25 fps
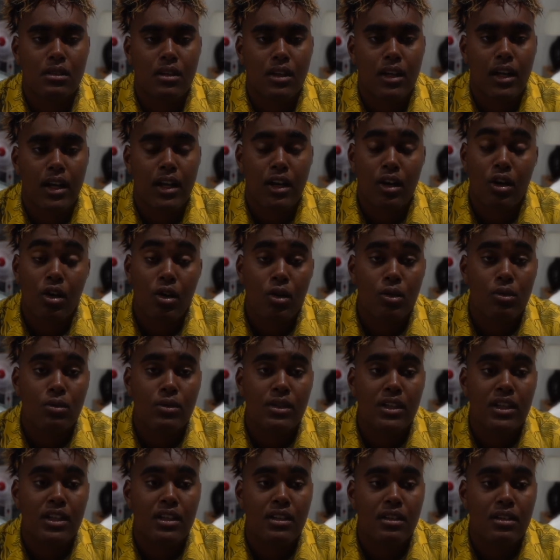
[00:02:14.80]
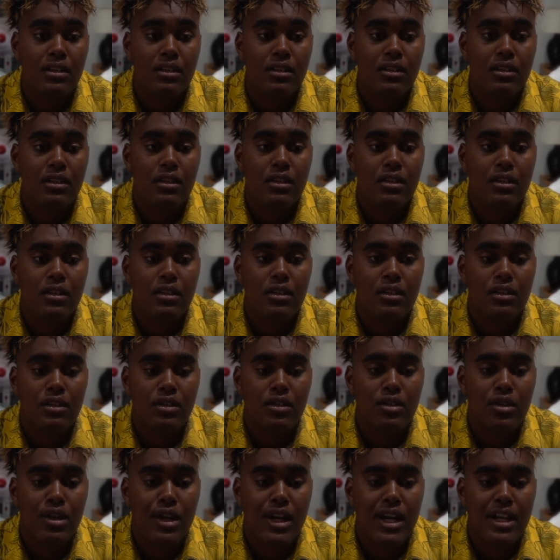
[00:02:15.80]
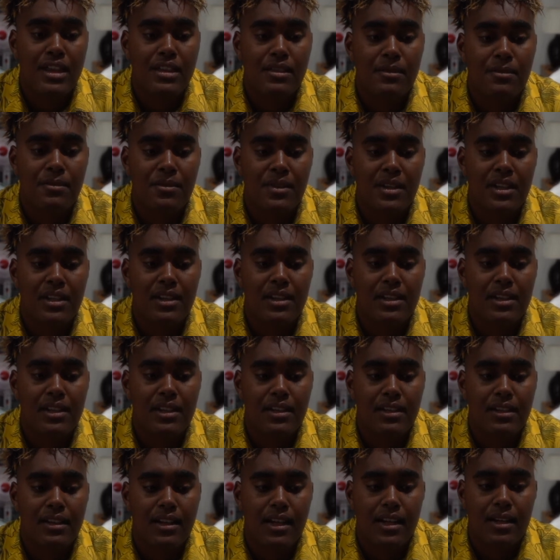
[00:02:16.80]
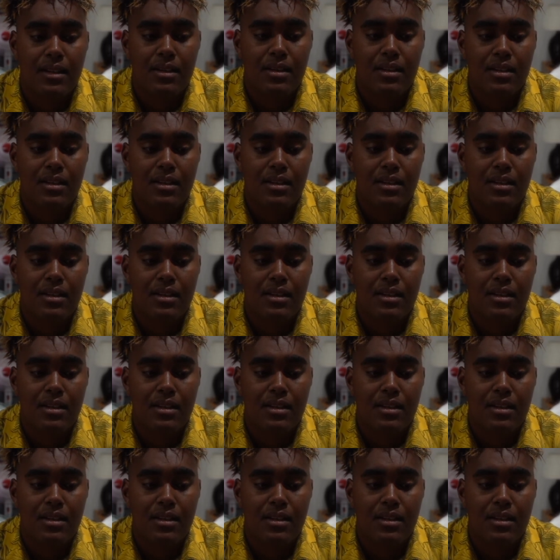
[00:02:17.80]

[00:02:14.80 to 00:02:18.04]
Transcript: And not only do you get the feeling that